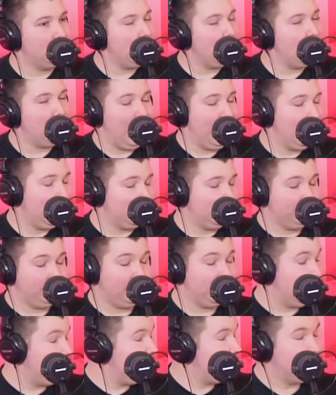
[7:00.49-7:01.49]
Well, I
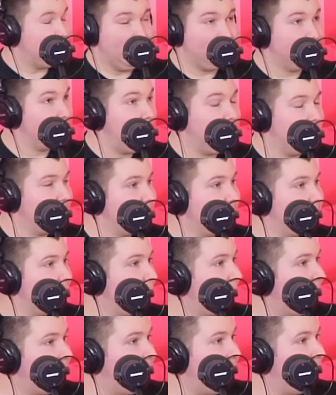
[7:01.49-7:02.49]
didn't test positive for
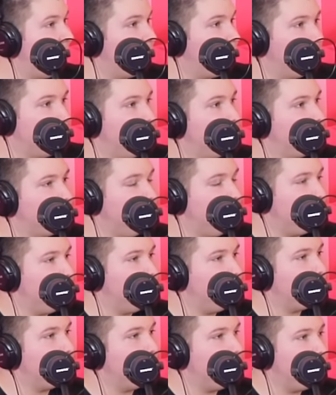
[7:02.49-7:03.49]
bipolar or personality
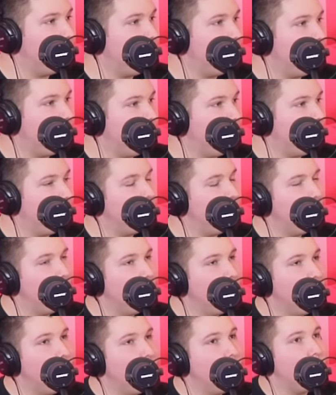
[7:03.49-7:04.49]
disorder or anything,
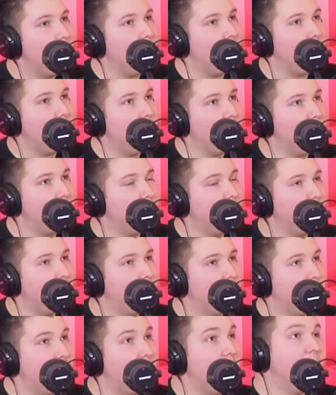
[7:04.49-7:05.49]
but I got
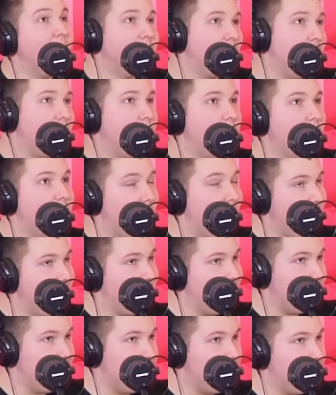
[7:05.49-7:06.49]
they say I have
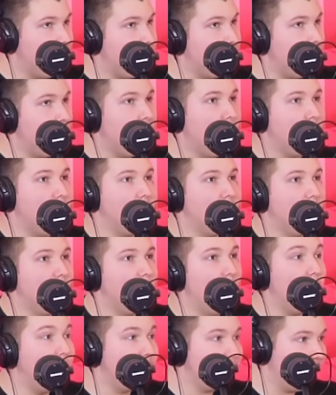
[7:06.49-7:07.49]
ADD
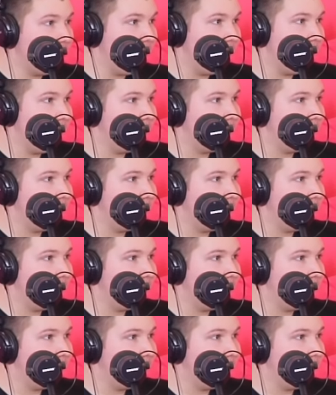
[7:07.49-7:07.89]
and OCD.